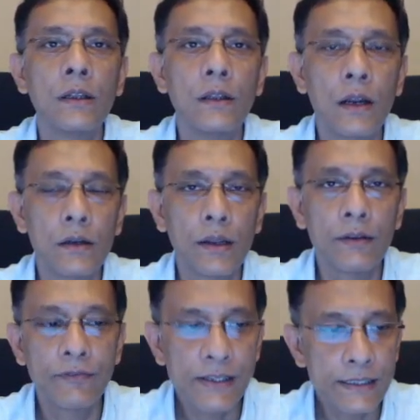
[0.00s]
the
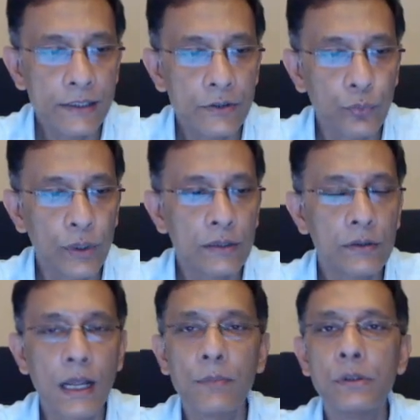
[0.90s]
underlying physics with
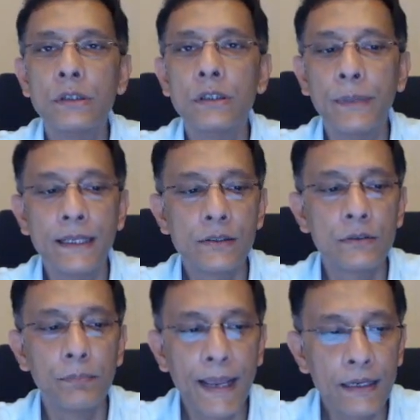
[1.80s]

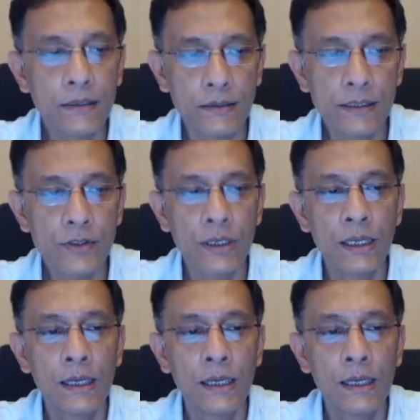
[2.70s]
reliability-based maintenance